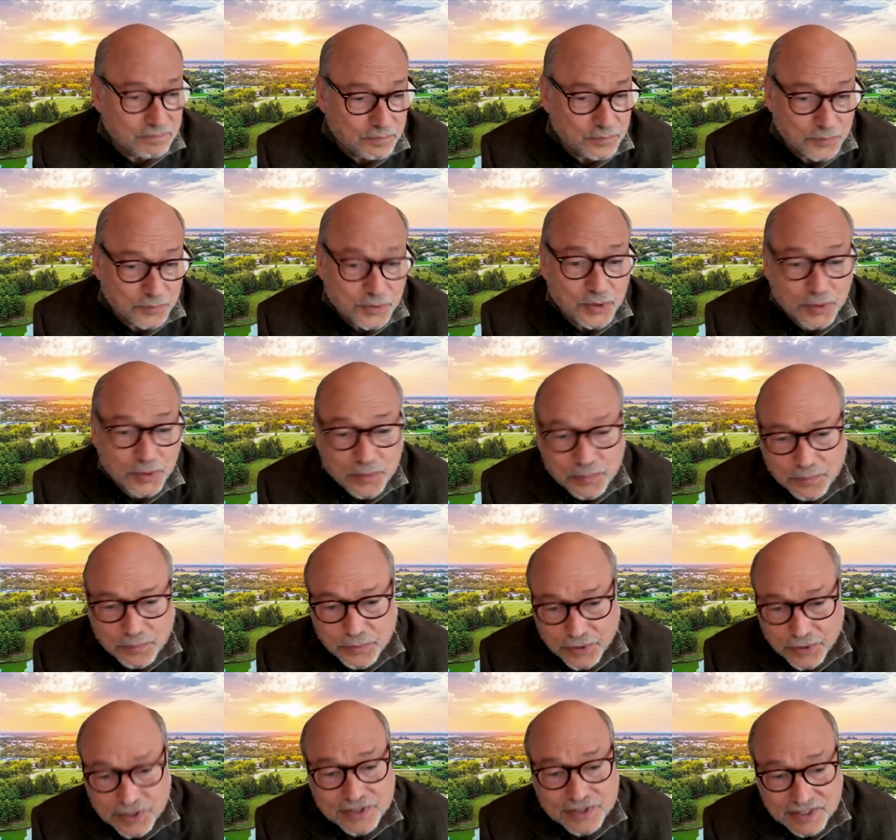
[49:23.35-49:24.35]
you know,
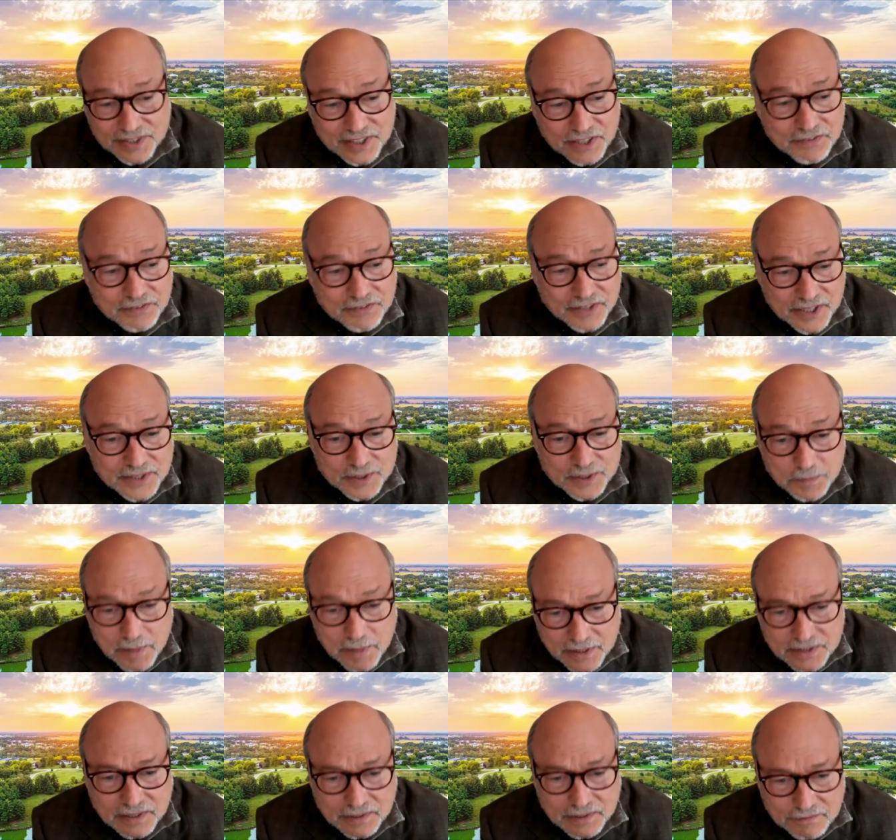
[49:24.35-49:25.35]
pretty significant
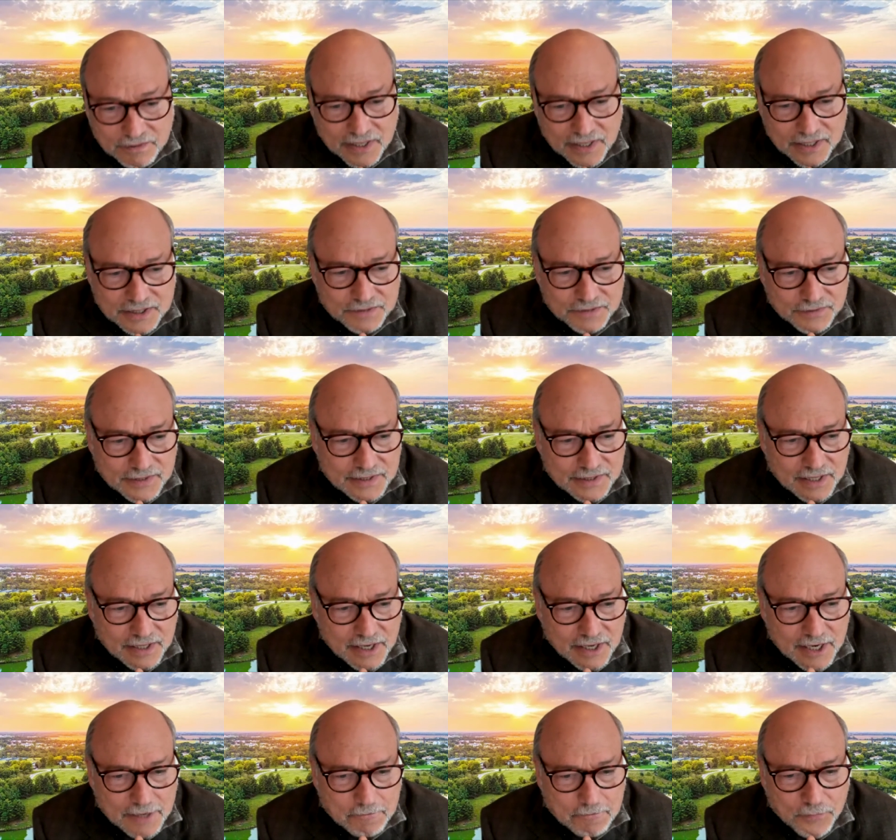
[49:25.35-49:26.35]
special effects for the
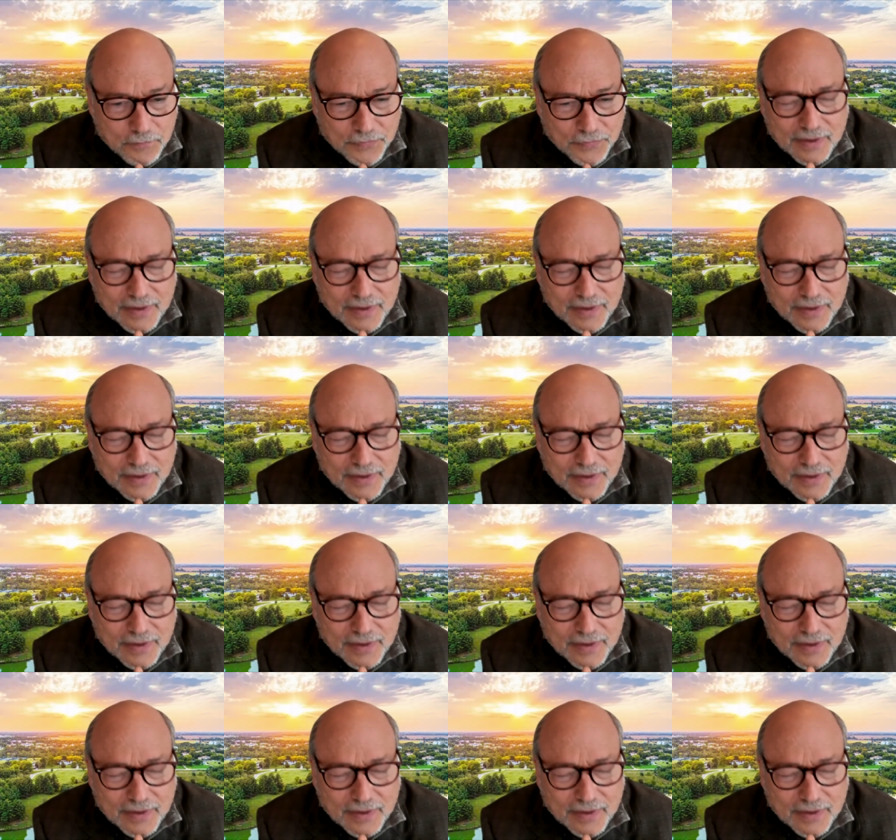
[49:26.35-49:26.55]
time.